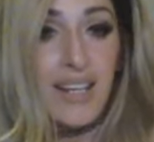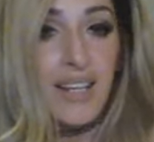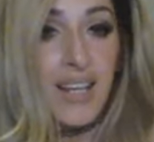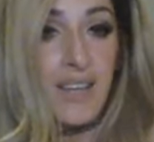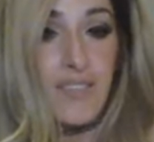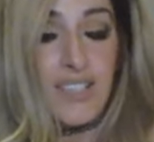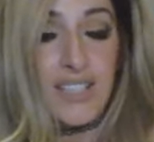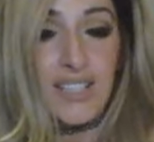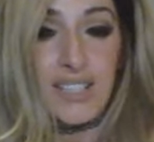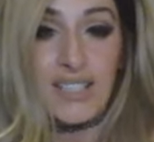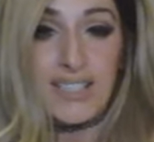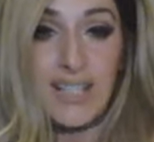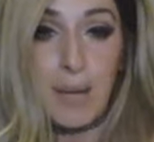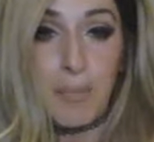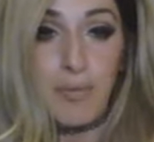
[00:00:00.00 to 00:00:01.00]
if it's going to
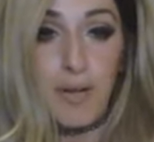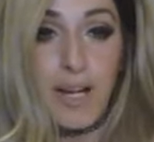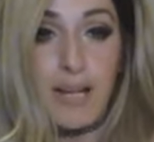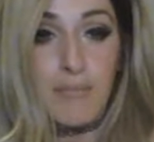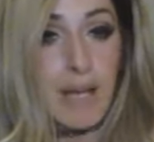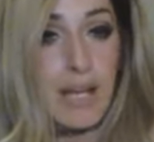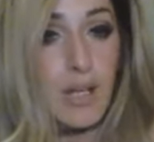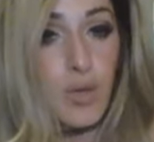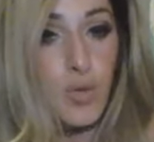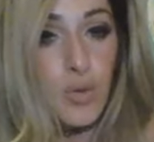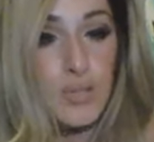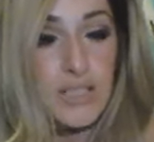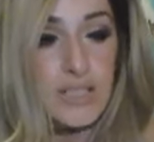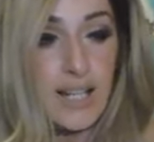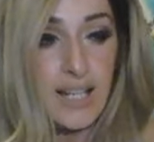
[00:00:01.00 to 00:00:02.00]
separate, make cool
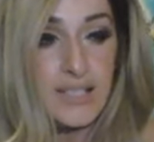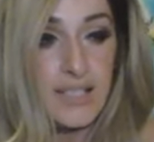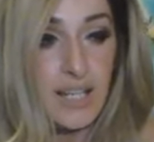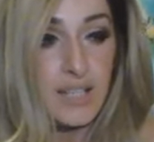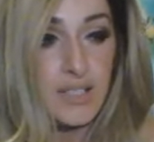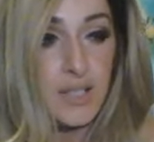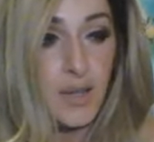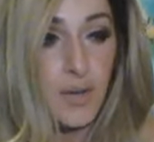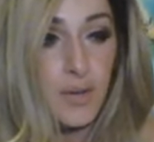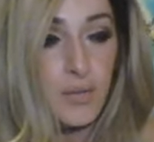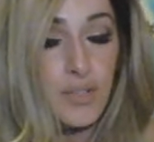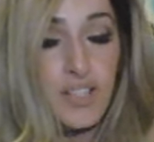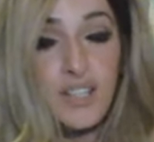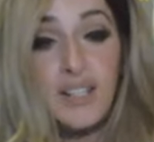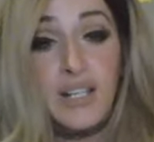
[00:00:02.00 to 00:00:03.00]
designs on its own,
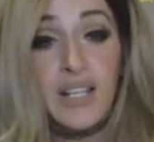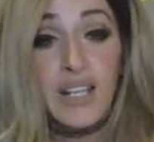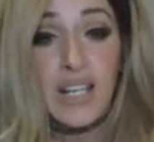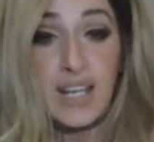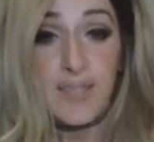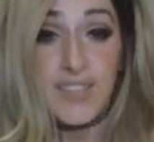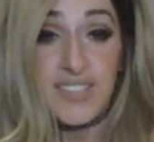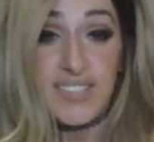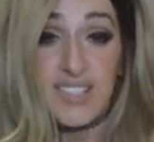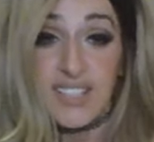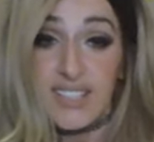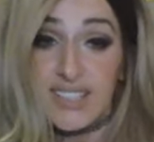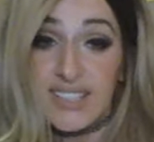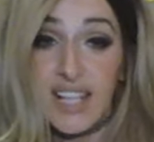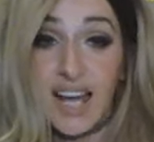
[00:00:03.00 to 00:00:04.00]
if it's going
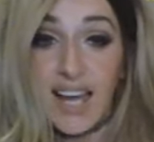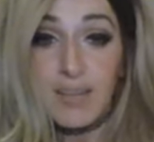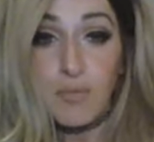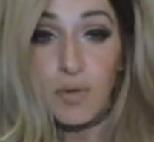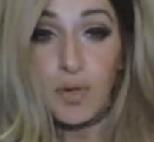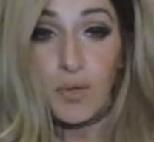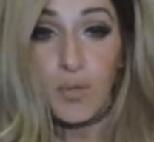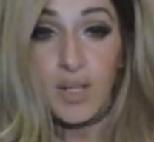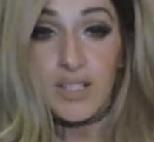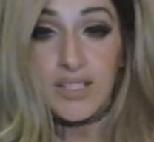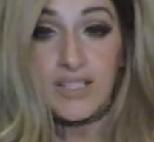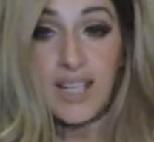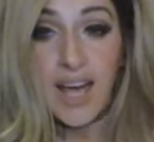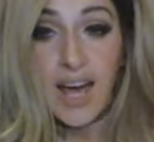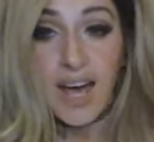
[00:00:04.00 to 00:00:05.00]
to slide more to one
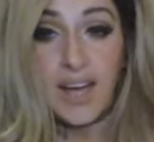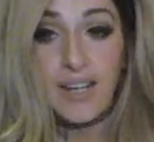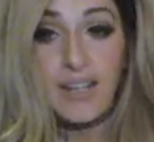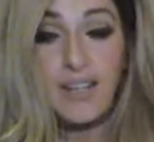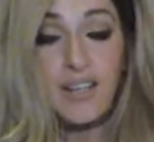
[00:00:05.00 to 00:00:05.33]
side.